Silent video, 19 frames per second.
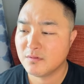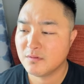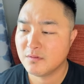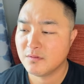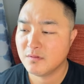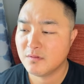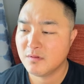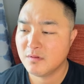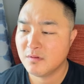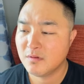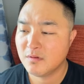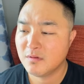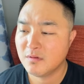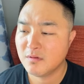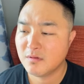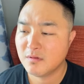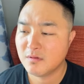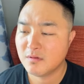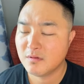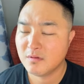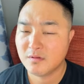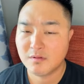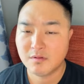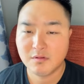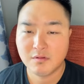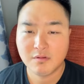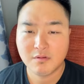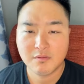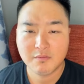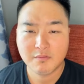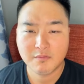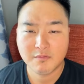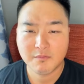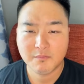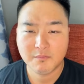Nobody speaks.